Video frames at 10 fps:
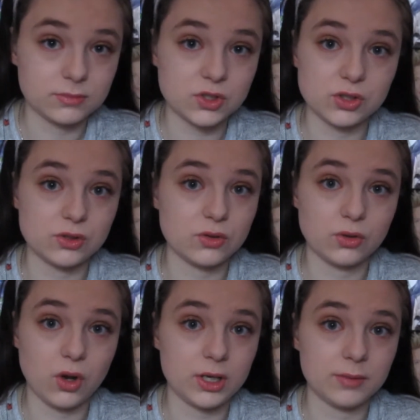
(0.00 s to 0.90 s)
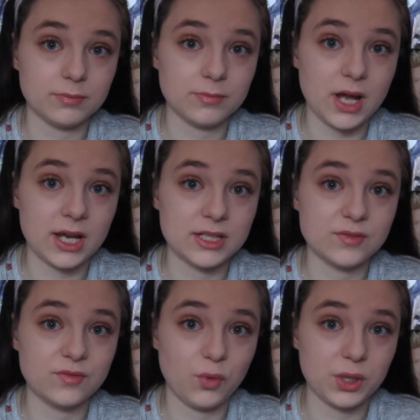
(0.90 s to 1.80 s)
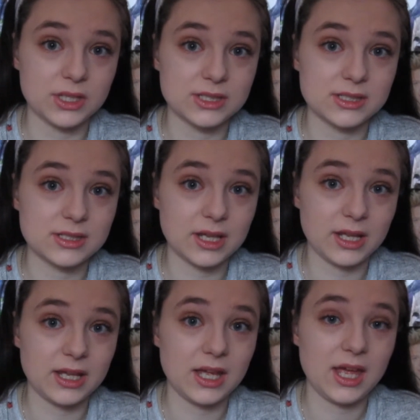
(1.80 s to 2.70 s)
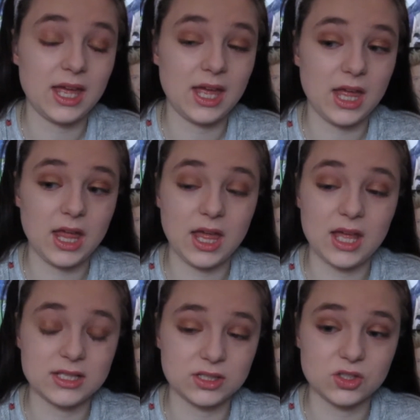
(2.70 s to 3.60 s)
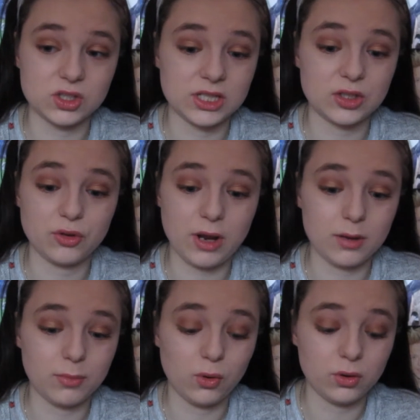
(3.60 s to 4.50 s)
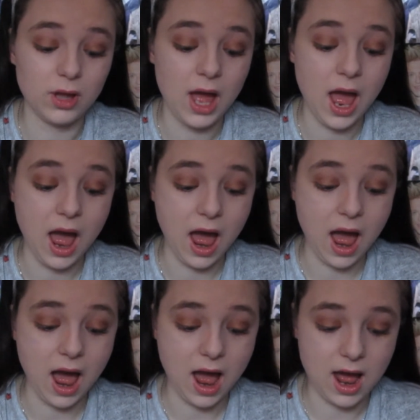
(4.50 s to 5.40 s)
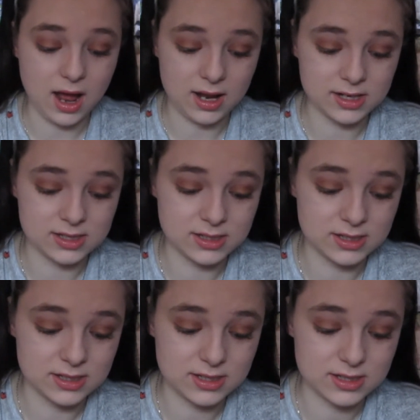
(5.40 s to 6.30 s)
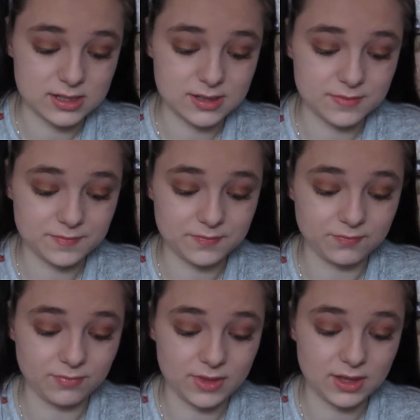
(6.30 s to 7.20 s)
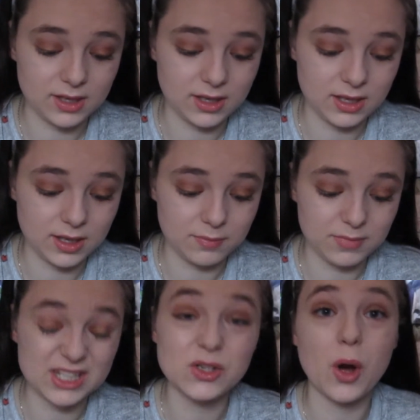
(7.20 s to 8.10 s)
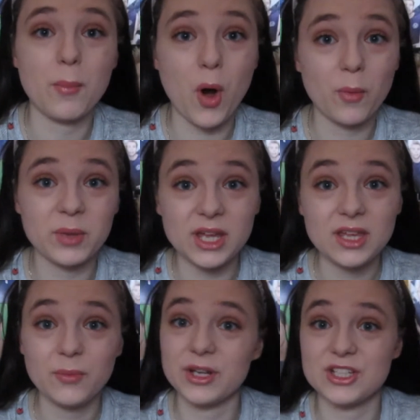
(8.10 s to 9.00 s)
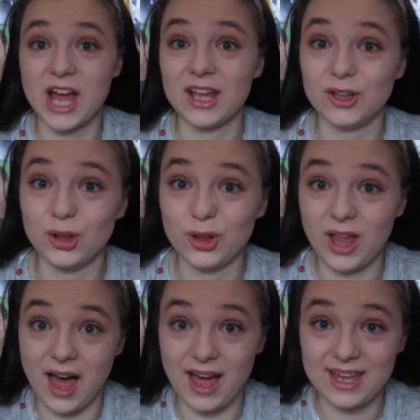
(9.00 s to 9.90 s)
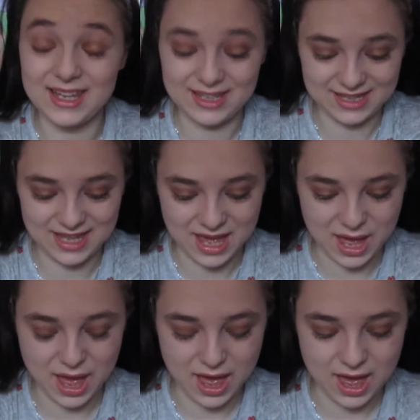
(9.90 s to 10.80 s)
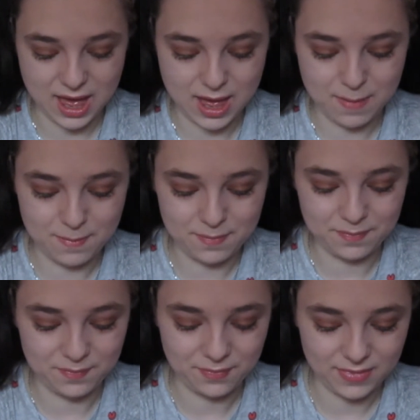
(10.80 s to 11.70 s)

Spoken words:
just good on him. And his voice is literally incredible, and It's not poppy, which I like. And